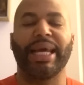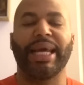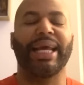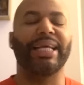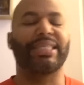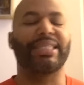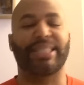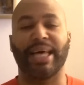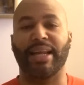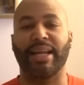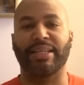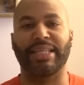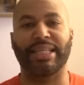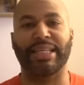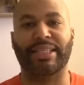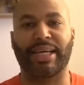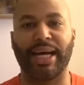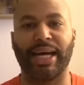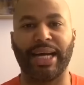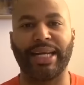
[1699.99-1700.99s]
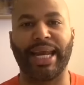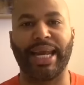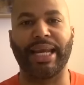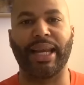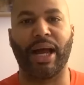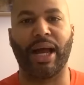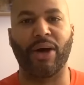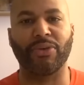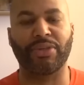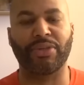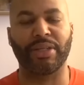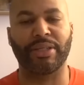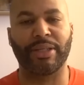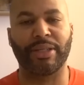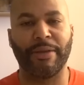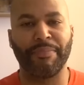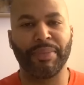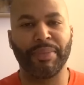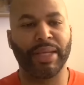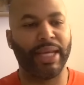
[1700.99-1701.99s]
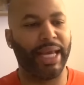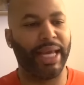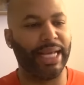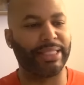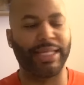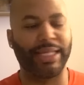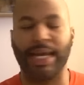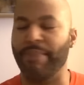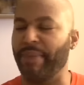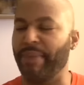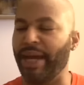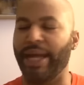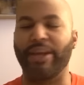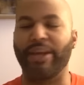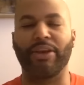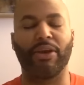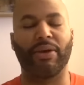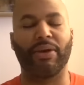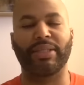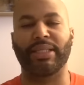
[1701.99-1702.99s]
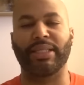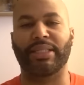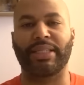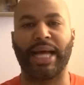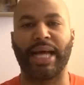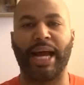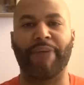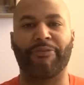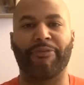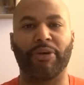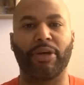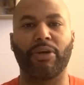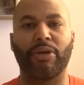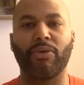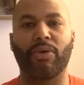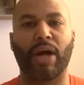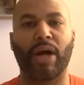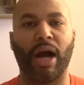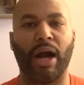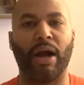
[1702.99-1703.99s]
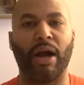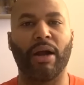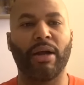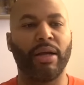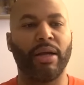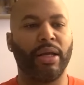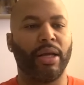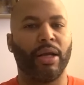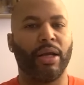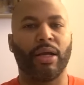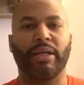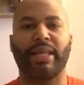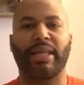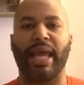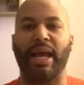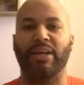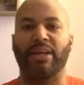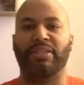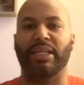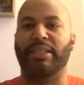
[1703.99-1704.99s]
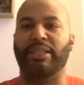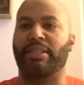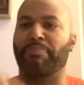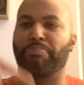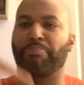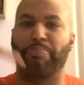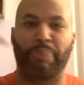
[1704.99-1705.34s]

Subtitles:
instead of just cutting their losses and saying, man, you know, it's just time for a new car, they'll just